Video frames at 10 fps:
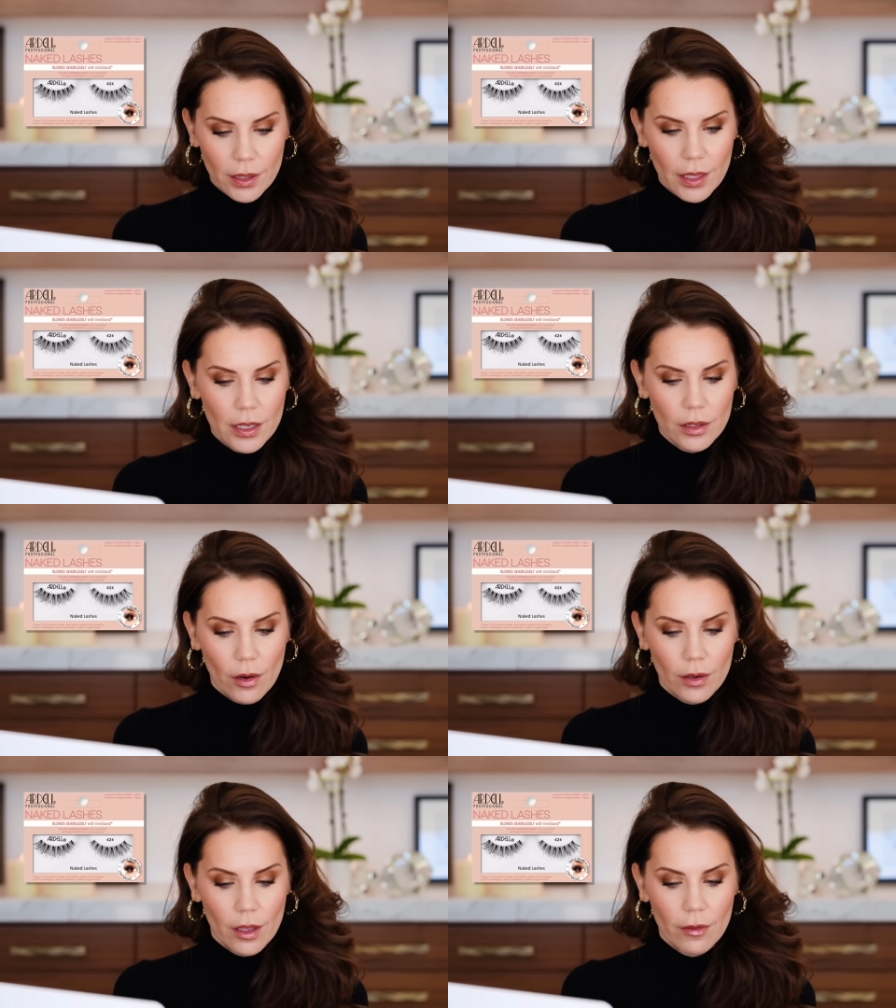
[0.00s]
These
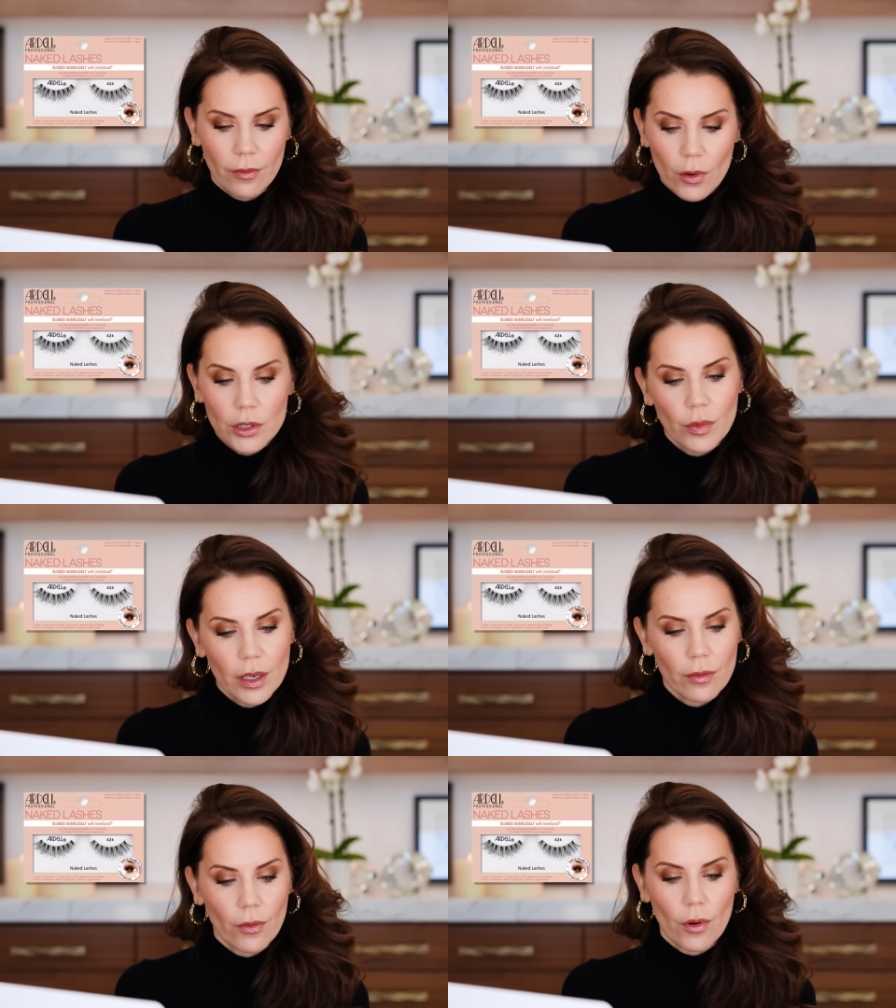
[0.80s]
are the four
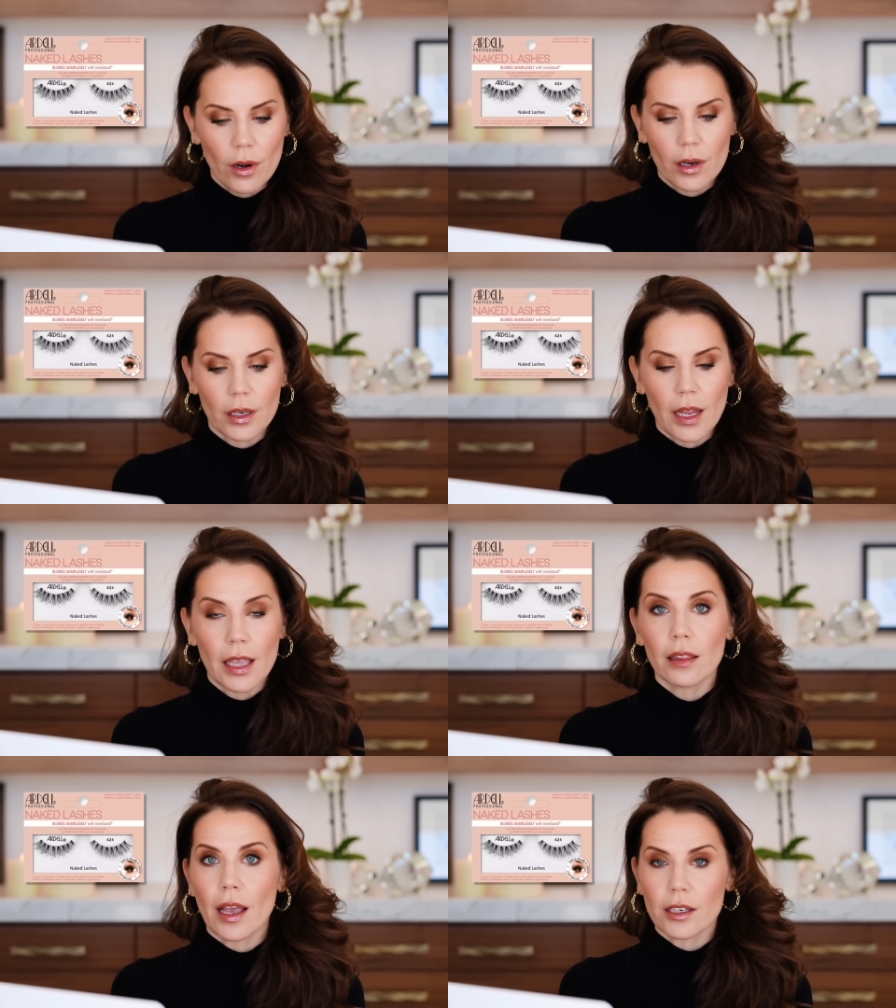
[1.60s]
twenty-four
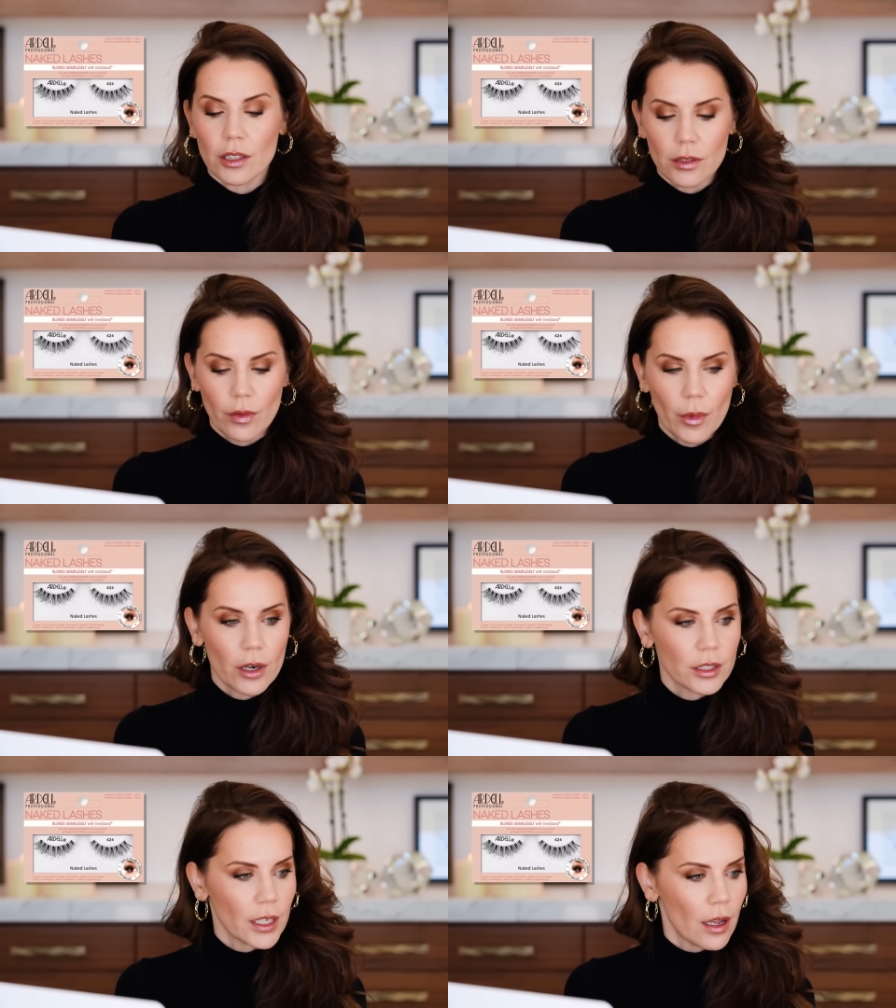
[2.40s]
Naked Lashes from
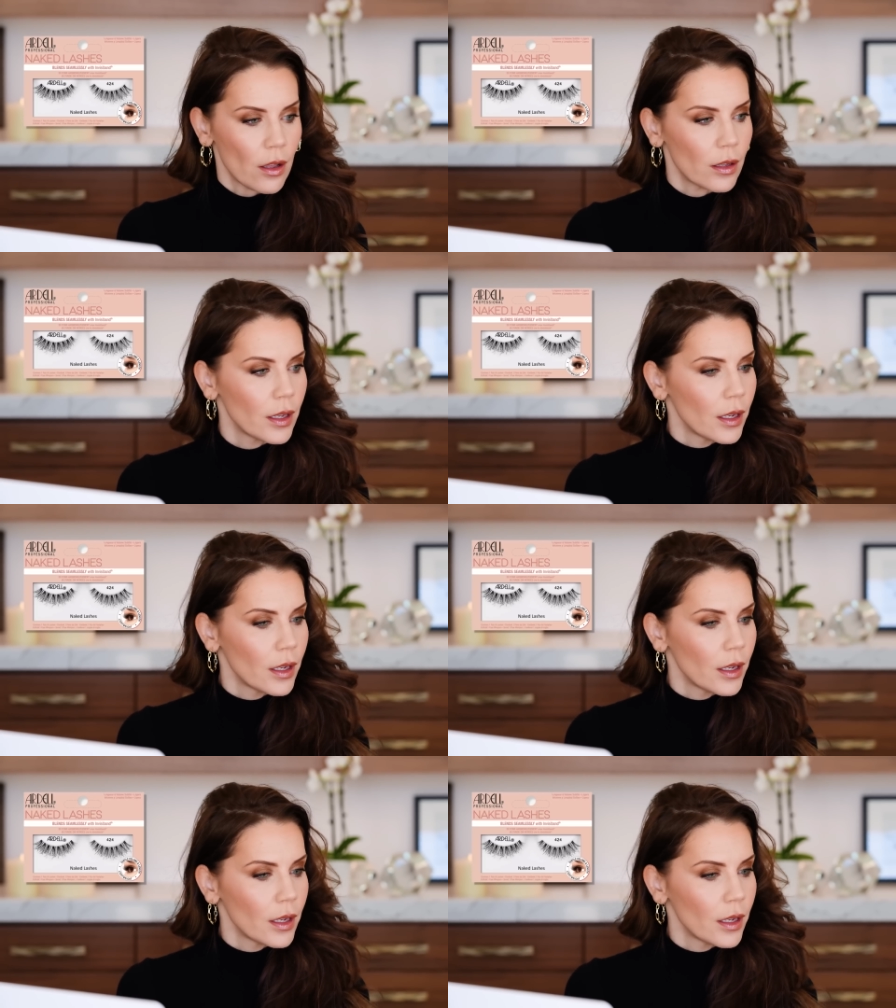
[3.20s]
Ardell.